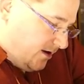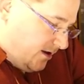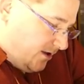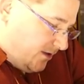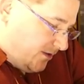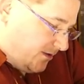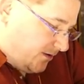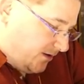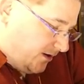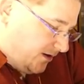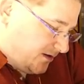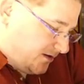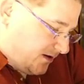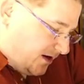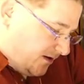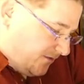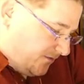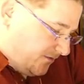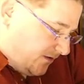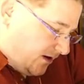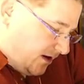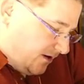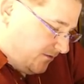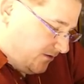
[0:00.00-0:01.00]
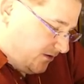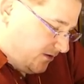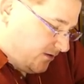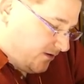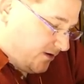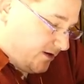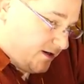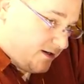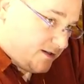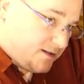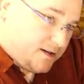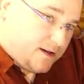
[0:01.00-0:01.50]
35
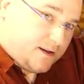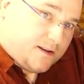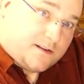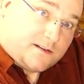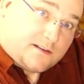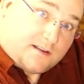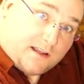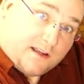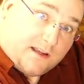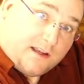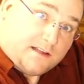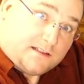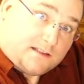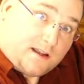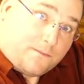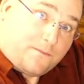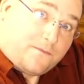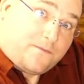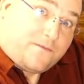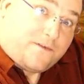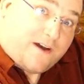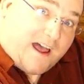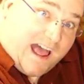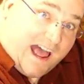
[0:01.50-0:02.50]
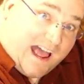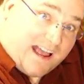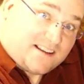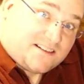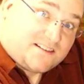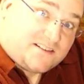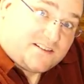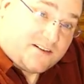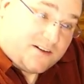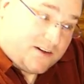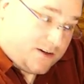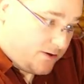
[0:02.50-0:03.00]
degrees. This thing heats up
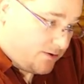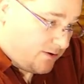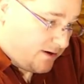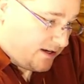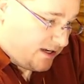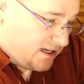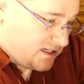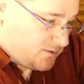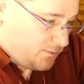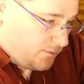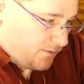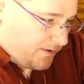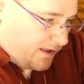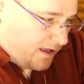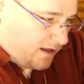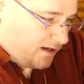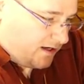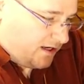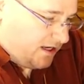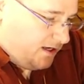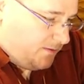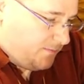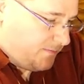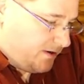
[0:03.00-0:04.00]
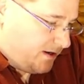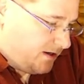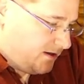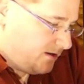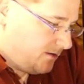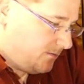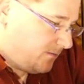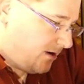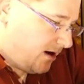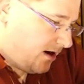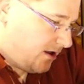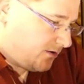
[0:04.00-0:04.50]
fast too. I guess without a heat bed to
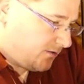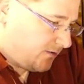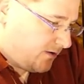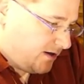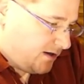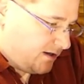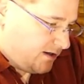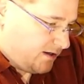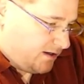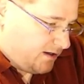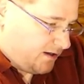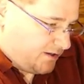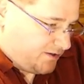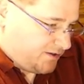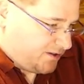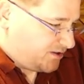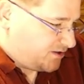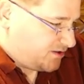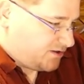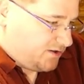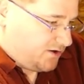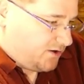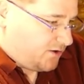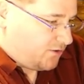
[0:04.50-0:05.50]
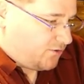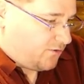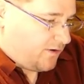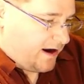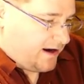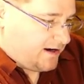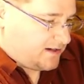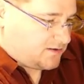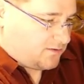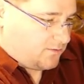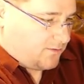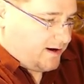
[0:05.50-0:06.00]
bother it, it just
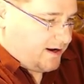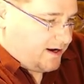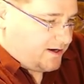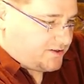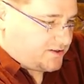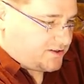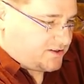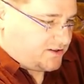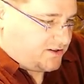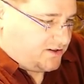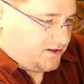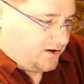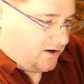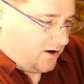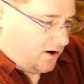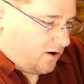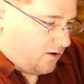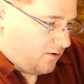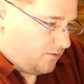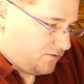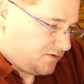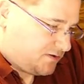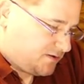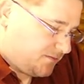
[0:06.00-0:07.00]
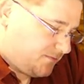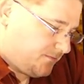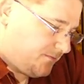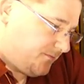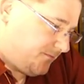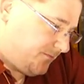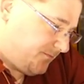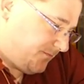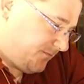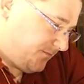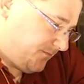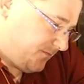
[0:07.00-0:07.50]
cranks away, it just goes.
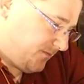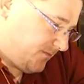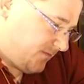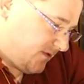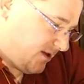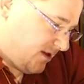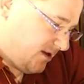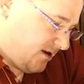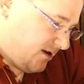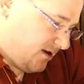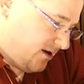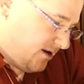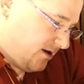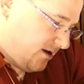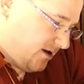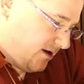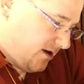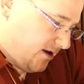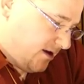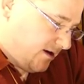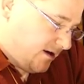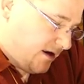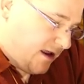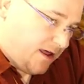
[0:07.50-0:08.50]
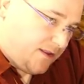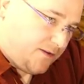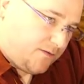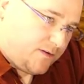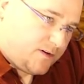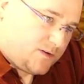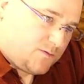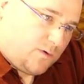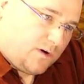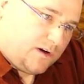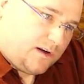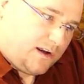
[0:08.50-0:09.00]
Now there
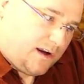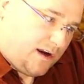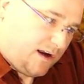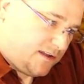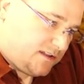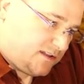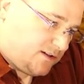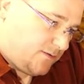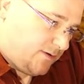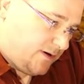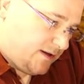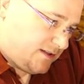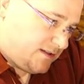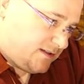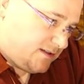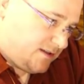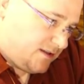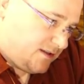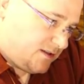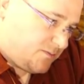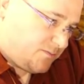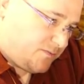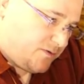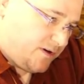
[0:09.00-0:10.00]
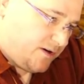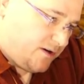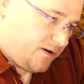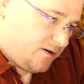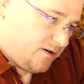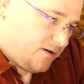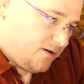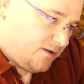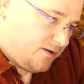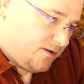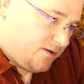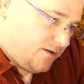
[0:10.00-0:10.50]
is one consequence to this printer.
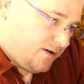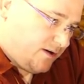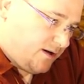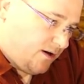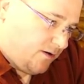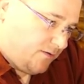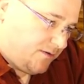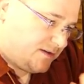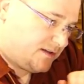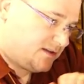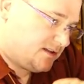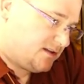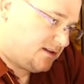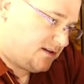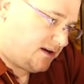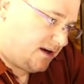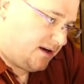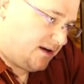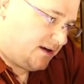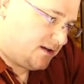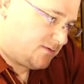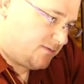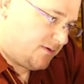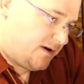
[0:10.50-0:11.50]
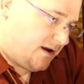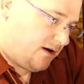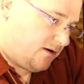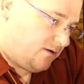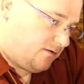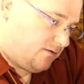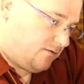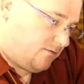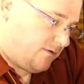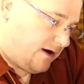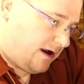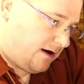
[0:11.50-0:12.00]
There, oh, this is tight as well.
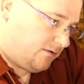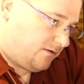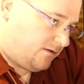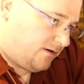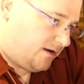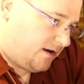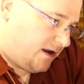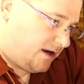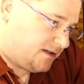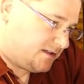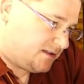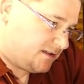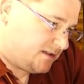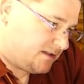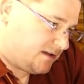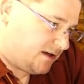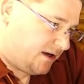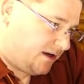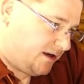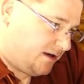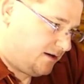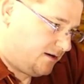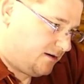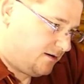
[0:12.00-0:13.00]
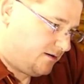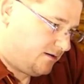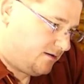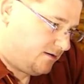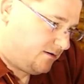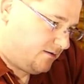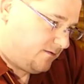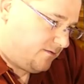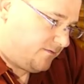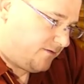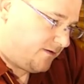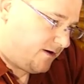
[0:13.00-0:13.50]
Wow, nice and tight.
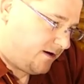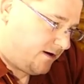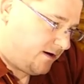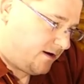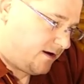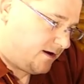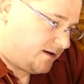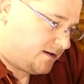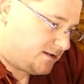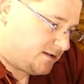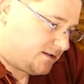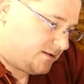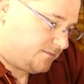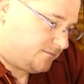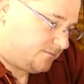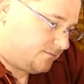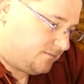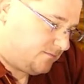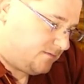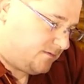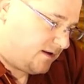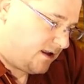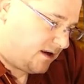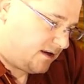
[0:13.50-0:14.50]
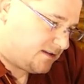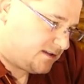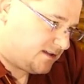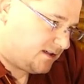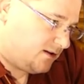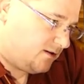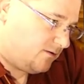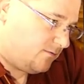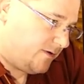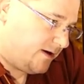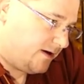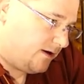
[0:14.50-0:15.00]
Very nice. Not a
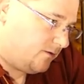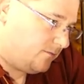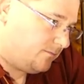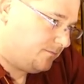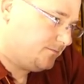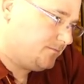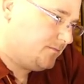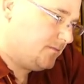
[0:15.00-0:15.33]
single wiggle.